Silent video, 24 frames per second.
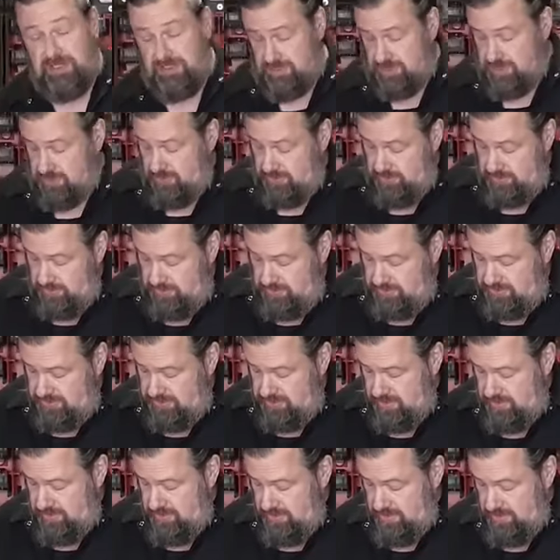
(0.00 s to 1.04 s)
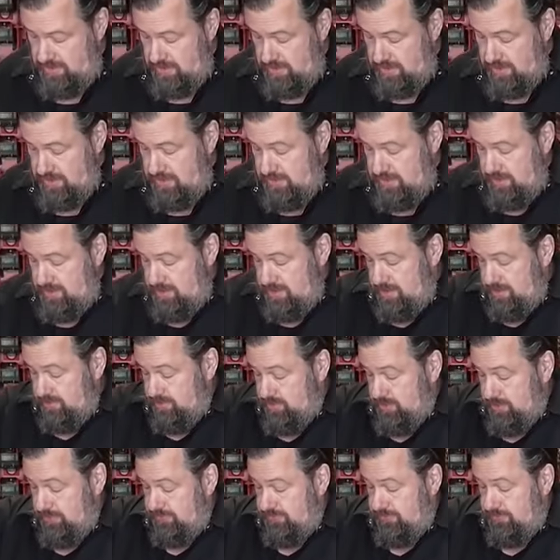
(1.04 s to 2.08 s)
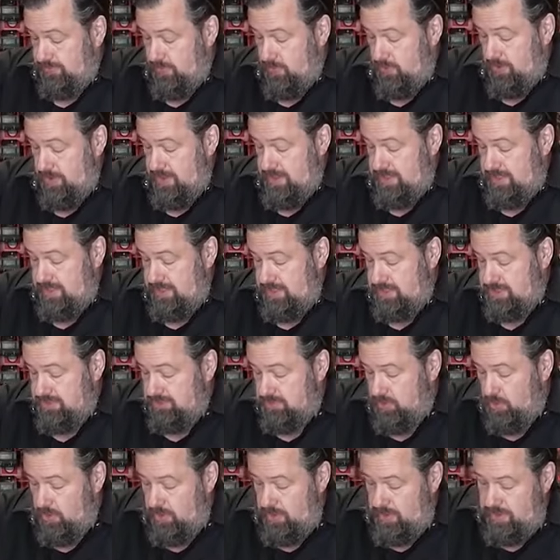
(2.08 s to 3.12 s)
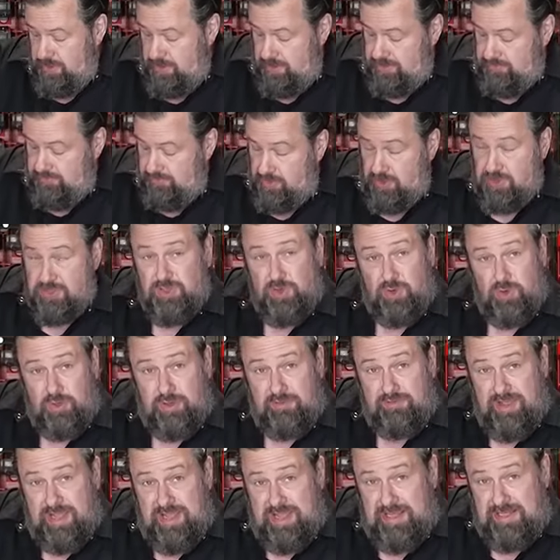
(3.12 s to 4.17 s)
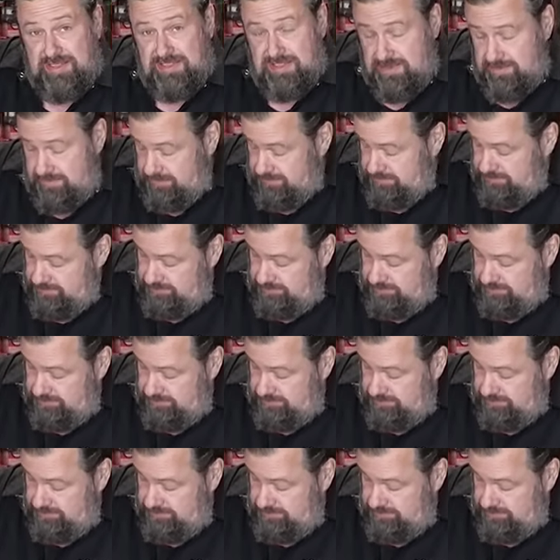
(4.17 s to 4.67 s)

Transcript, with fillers: 8 screws and put four in each board here for a total of eight.